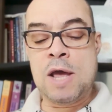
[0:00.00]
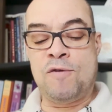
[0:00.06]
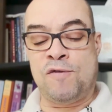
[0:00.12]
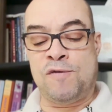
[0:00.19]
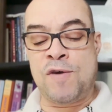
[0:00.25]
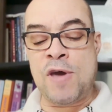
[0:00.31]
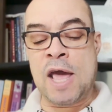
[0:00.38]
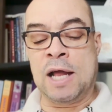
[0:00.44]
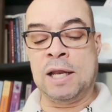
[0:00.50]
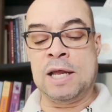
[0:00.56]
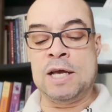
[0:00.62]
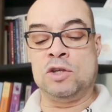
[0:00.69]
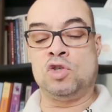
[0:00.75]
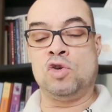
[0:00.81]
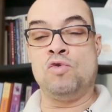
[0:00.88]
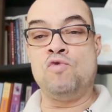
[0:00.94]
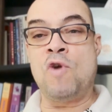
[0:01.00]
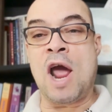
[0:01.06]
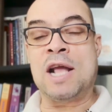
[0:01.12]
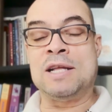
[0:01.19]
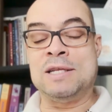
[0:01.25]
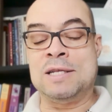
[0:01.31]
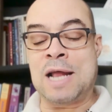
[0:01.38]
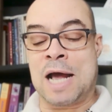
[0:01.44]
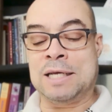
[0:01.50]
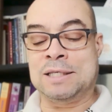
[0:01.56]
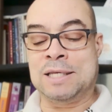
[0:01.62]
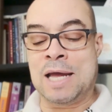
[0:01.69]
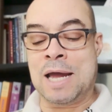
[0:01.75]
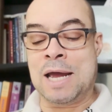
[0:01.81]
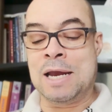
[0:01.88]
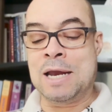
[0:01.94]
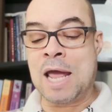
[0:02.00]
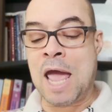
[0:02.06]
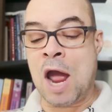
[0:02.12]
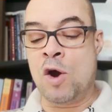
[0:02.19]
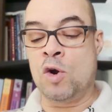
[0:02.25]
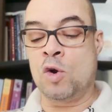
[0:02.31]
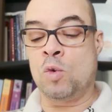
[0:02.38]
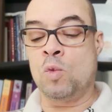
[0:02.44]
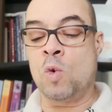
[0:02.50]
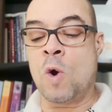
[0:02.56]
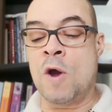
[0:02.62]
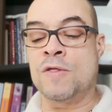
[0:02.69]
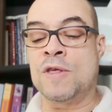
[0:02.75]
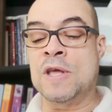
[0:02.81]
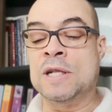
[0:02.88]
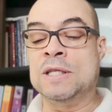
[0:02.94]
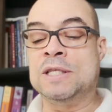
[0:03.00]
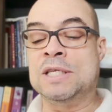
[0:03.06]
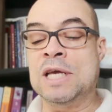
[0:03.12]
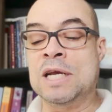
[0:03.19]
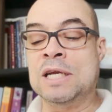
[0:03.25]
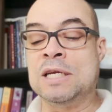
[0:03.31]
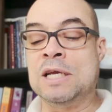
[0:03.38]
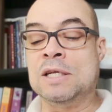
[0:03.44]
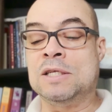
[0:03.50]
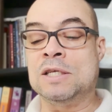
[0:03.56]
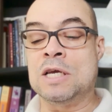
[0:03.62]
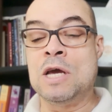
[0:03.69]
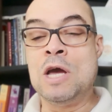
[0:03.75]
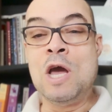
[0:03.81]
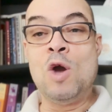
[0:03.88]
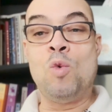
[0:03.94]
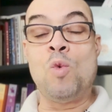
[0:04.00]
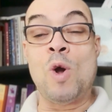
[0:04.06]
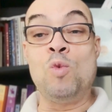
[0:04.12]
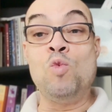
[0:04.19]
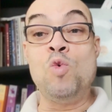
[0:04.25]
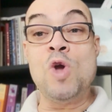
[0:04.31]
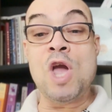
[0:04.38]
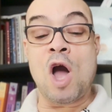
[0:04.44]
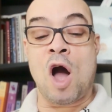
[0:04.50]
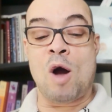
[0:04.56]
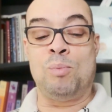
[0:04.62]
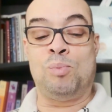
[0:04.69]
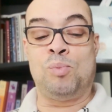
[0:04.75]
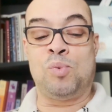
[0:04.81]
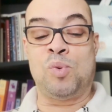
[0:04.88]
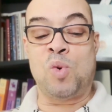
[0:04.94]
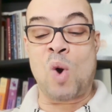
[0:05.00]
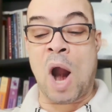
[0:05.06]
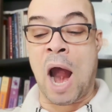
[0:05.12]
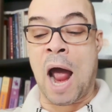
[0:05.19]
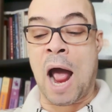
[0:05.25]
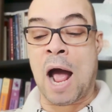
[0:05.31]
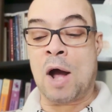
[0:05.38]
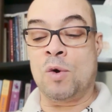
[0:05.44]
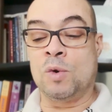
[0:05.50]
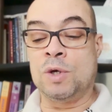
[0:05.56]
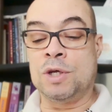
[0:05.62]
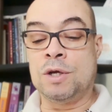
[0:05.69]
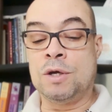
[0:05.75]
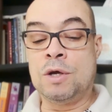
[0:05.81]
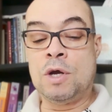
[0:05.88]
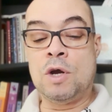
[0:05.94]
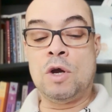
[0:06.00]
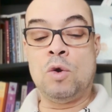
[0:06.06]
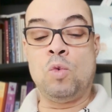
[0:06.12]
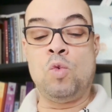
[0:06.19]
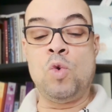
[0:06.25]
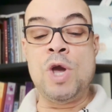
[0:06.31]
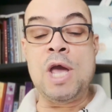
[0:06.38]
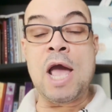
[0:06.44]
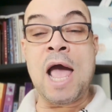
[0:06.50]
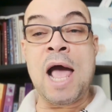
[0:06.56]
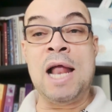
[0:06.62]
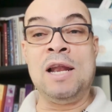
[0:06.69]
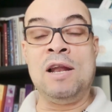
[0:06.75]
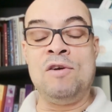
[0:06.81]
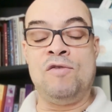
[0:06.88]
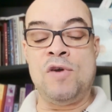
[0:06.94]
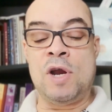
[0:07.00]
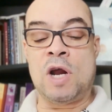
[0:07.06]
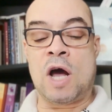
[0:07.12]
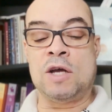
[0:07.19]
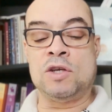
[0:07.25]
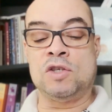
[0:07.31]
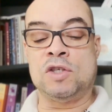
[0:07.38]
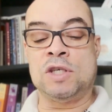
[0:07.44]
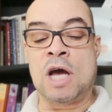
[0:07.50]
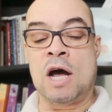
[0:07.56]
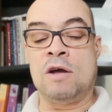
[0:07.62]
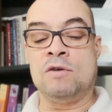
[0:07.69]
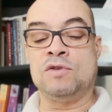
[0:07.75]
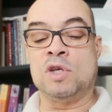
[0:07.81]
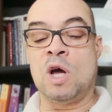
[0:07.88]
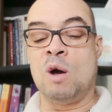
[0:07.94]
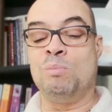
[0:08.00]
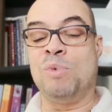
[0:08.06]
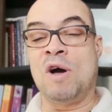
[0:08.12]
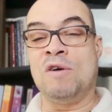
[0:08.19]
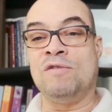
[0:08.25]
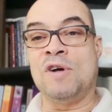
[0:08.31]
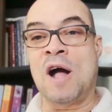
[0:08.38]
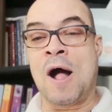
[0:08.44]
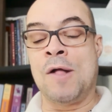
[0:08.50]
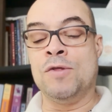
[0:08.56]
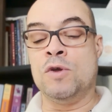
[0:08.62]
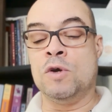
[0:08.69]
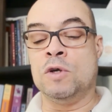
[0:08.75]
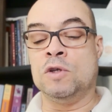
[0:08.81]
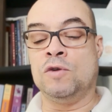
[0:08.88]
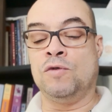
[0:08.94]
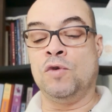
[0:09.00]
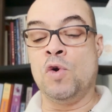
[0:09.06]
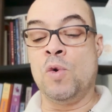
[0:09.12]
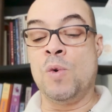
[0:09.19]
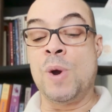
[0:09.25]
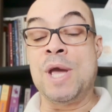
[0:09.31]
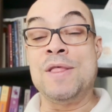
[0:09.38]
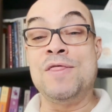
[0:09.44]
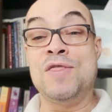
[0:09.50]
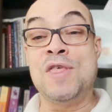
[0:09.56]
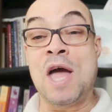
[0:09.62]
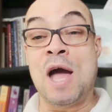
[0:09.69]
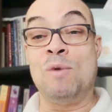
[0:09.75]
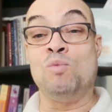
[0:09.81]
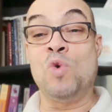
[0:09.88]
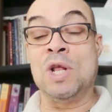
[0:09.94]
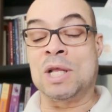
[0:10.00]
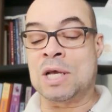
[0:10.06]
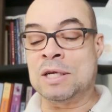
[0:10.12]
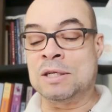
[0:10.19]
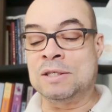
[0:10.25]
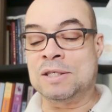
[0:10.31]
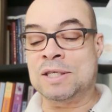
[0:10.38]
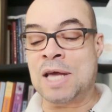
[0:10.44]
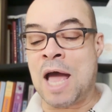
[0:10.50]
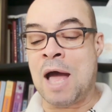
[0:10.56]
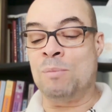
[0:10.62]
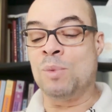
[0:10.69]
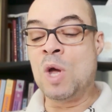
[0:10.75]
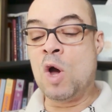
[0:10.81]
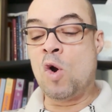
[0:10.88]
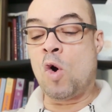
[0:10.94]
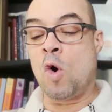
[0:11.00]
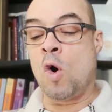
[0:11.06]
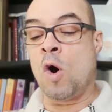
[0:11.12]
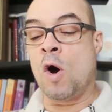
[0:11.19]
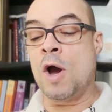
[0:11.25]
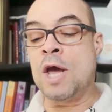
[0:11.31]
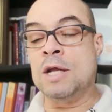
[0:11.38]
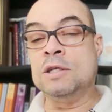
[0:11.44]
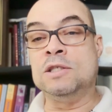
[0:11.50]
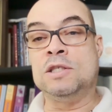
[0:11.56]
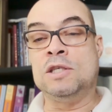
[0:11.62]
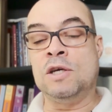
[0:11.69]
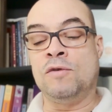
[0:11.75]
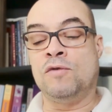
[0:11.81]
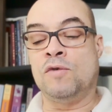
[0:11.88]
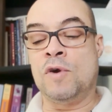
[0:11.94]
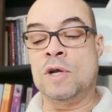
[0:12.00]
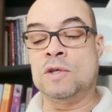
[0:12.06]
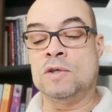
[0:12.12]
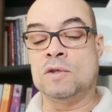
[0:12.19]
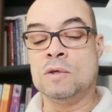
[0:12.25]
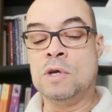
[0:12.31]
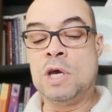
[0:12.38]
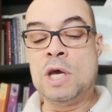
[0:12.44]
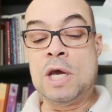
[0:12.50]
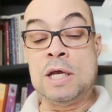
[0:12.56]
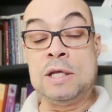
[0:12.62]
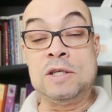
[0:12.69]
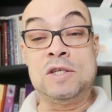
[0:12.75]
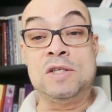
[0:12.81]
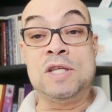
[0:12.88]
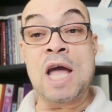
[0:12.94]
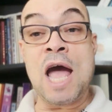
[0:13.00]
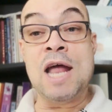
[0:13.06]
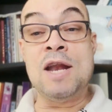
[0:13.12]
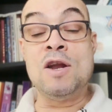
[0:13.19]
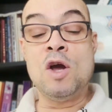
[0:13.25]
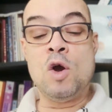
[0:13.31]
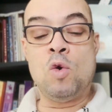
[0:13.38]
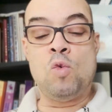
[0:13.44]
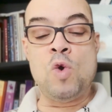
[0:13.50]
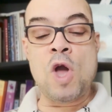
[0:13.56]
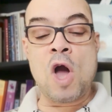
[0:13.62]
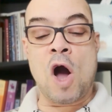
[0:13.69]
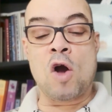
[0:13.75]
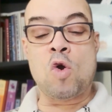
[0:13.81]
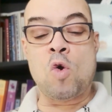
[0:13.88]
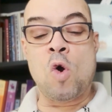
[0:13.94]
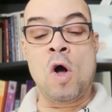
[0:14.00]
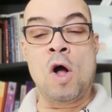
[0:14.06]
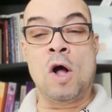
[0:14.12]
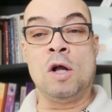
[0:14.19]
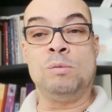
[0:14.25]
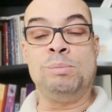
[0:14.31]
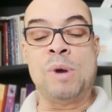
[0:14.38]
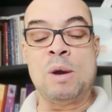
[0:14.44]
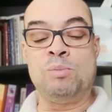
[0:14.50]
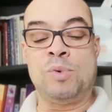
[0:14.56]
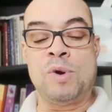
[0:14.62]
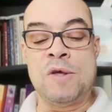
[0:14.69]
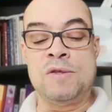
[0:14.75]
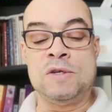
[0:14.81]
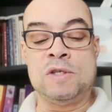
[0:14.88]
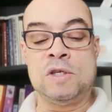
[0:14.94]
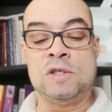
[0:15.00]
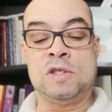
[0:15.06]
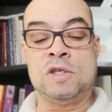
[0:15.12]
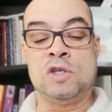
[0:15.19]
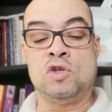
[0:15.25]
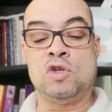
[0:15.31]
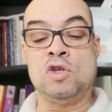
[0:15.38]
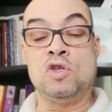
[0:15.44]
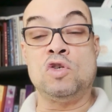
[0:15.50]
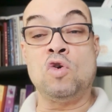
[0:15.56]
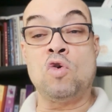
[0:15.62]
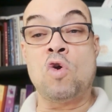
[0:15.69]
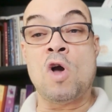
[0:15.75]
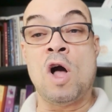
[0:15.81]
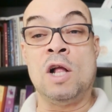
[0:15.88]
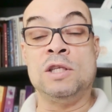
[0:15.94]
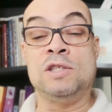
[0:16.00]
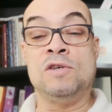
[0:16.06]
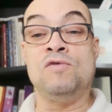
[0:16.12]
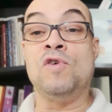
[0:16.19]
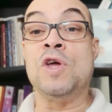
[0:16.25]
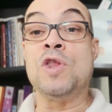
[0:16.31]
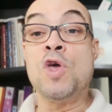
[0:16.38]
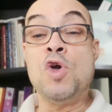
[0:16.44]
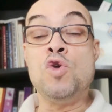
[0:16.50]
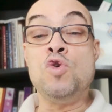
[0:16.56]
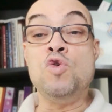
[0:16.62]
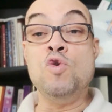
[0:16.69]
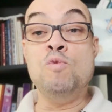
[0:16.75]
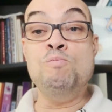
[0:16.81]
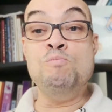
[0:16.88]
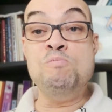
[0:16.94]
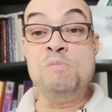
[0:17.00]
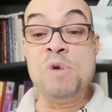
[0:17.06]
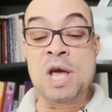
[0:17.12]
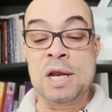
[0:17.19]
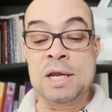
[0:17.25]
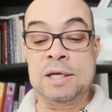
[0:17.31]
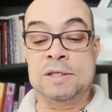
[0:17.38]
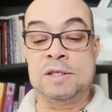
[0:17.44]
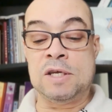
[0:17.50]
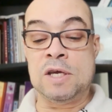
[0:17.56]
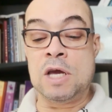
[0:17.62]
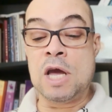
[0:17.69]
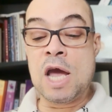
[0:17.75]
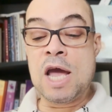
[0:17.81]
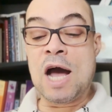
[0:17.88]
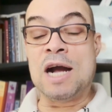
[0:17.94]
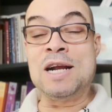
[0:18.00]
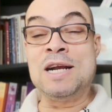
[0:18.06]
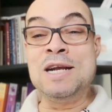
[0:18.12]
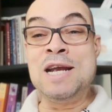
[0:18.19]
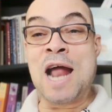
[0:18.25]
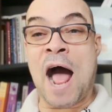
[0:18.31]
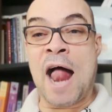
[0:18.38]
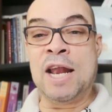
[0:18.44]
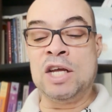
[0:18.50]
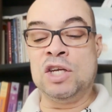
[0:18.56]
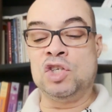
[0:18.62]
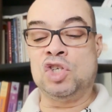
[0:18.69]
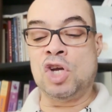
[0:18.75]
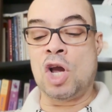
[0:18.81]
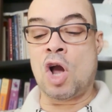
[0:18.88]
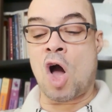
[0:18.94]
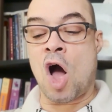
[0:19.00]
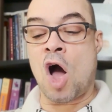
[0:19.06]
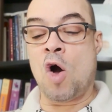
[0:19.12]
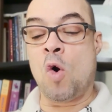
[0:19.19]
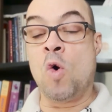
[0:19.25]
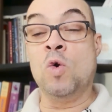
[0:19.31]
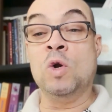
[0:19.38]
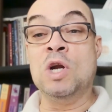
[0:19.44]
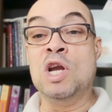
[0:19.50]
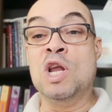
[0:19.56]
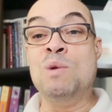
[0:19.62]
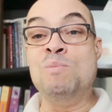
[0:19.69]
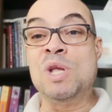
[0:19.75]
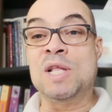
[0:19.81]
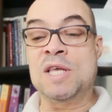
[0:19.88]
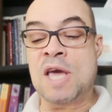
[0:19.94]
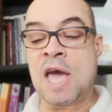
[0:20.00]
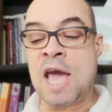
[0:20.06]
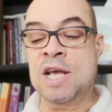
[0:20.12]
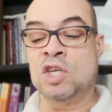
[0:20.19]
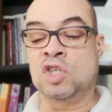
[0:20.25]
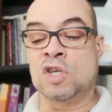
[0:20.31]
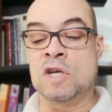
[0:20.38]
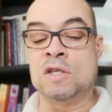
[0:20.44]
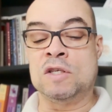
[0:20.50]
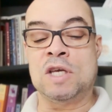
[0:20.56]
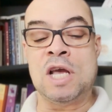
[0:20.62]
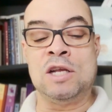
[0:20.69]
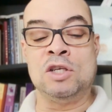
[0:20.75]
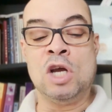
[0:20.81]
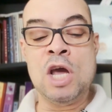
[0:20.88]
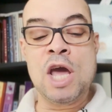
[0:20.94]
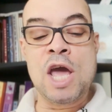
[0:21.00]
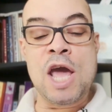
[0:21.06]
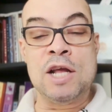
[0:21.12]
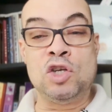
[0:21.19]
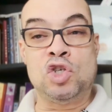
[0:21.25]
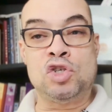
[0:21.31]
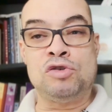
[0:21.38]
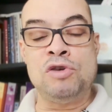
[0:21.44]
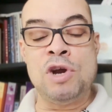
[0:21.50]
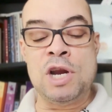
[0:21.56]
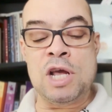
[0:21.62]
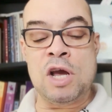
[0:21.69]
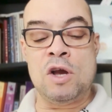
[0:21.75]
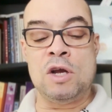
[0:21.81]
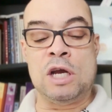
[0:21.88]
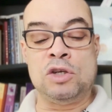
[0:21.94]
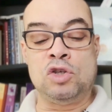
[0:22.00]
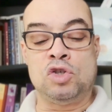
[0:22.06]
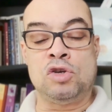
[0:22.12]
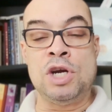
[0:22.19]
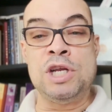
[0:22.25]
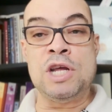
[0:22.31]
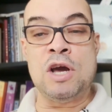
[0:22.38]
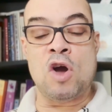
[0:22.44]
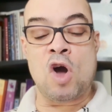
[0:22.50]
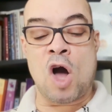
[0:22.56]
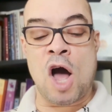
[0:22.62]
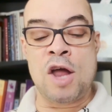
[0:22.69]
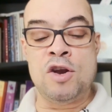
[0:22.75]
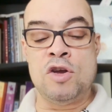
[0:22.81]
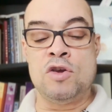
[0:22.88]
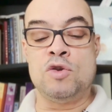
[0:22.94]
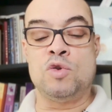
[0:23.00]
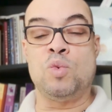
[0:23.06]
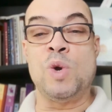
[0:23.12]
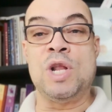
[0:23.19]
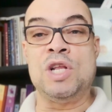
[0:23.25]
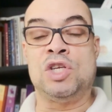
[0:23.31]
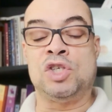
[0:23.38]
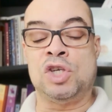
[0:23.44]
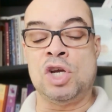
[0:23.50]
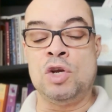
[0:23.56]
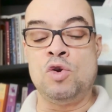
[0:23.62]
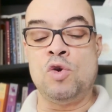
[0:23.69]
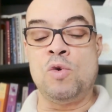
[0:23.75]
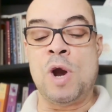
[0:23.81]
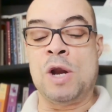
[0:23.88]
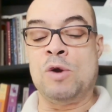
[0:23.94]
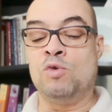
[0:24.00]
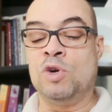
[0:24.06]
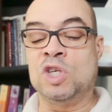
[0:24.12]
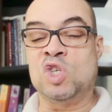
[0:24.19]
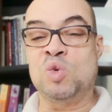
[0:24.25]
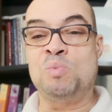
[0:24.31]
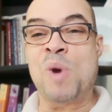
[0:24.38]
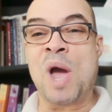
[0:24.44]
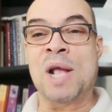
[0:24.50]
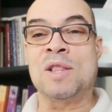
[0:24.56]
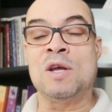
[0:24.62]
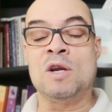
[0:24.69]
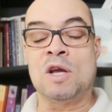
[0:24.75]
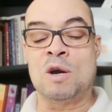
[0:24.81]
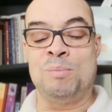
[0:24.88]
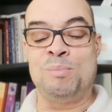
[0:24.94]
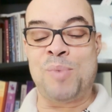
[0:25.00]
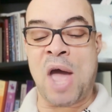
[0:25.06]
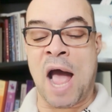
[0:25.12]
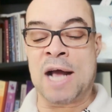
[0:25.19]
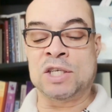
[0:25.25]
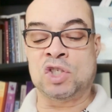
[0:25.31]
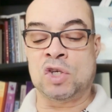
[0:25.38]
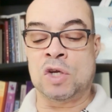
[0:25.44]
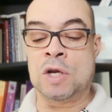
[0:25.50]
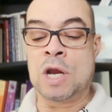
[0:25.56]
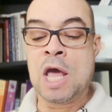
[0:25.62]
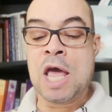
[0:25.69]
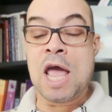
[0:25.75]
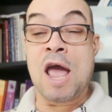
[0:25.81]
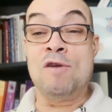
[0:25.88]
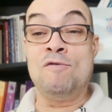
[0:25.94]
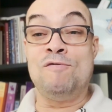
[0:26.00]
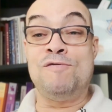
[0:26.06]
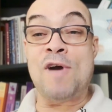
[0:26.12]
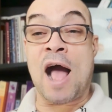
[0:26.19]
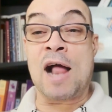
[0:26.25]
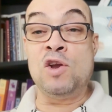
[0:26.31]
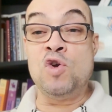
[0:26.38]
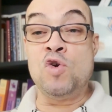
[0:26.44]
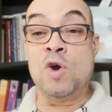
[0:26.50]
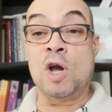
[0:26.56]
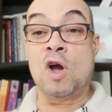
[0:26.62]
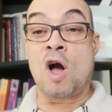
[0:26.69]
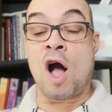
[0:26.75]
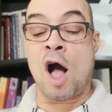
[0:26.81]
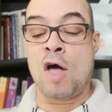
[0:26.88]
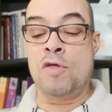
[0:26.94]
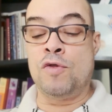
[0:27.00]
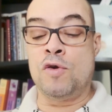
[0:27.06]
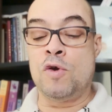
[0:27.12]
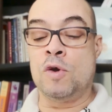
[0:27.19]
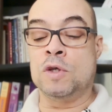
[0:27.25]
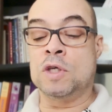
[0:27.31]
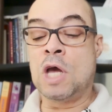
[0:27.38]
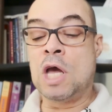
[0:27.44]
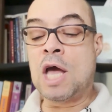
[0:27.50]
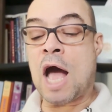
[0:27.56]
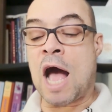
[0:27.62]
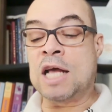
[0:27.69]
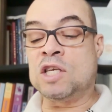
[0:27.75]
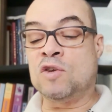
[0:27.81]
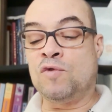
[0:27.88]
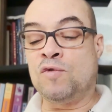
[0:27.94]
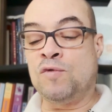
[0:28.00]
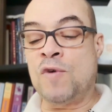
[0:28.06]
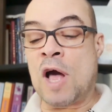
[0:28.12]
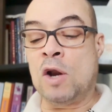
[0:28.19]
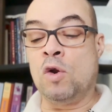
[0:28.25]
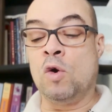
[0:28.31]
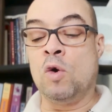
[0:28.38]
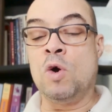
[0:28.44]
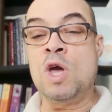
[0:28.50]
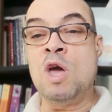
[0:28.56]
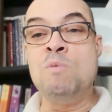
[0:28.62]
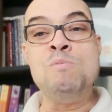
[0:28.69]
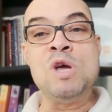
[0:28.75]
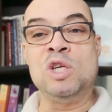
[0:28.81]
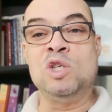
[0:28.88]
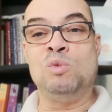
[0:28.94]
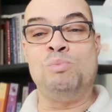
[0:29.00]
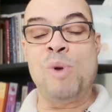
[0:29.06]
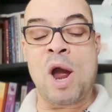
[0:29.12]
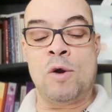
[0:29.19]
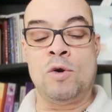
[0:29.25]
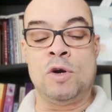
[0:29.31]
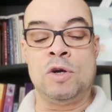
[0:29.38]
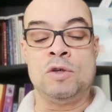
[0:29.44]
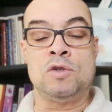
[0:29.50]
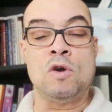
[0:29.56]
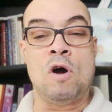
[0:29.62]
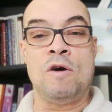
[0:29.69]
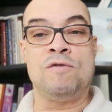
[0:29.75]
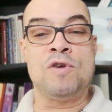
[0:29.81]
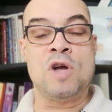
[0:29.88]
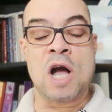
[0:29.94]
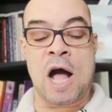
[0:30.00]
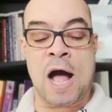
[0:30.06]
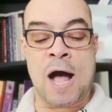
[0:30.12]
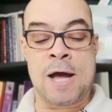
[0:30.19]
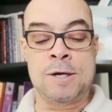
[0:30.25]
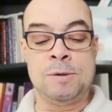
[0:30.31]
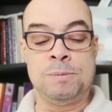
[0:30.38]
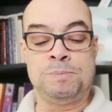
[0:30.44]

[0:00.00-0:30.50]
failing to recognize their inherent worth and dignity. When we are proud, we elevate ourselves above others, viewing them with contempt or indifference. Instead, we are called, my brothers and sisters, to cultivate humility, acknowledging our own limitations and treating others with genuine respect and compassion, and valuing others as fellow image bearers of God.